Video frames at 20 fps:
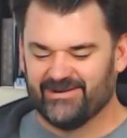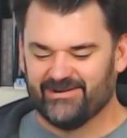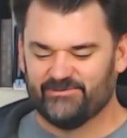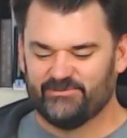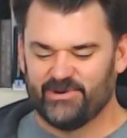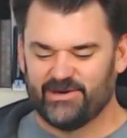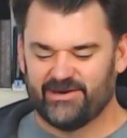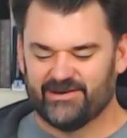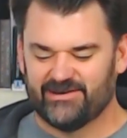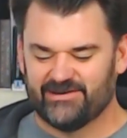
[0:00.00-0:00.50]

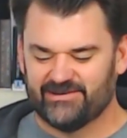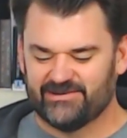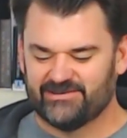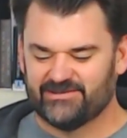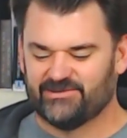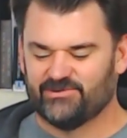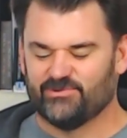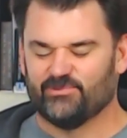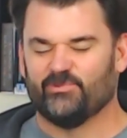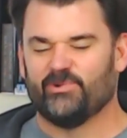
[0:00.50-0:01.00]

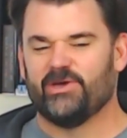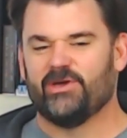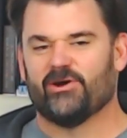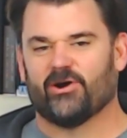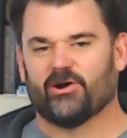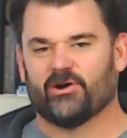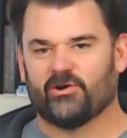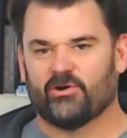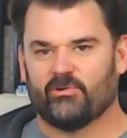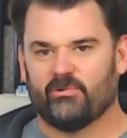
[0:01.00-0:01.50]
because we
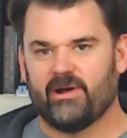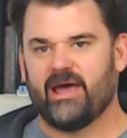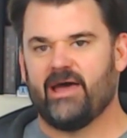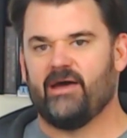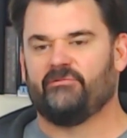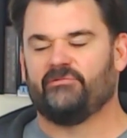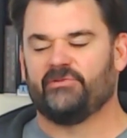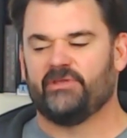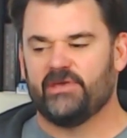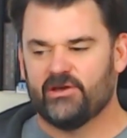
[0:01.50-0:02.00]
are
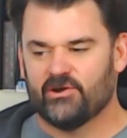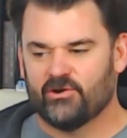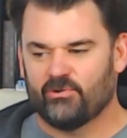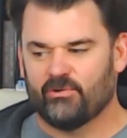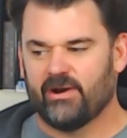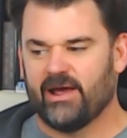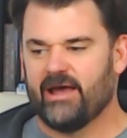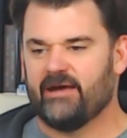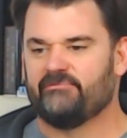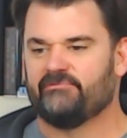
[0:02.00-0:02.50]
crafty
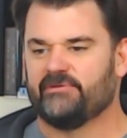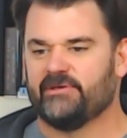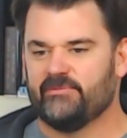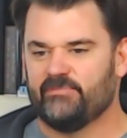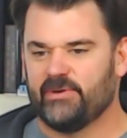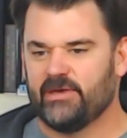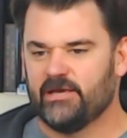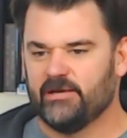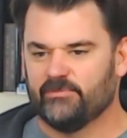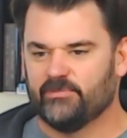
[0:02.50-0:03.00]

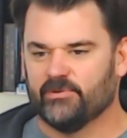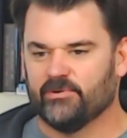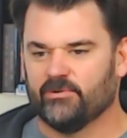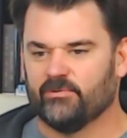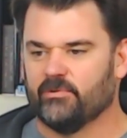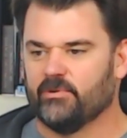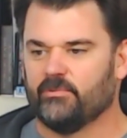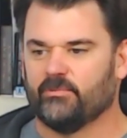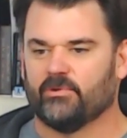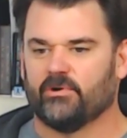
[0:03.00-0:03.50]
people
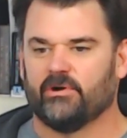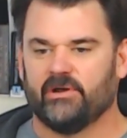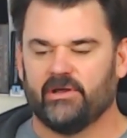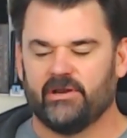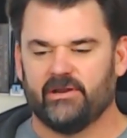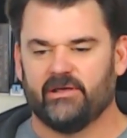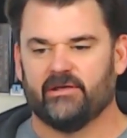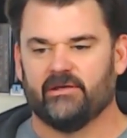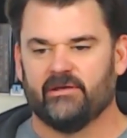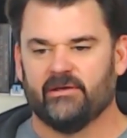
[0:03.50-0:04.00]
when we're in
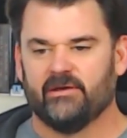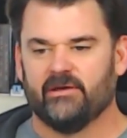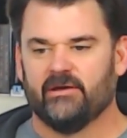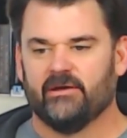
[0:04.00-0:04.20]
it.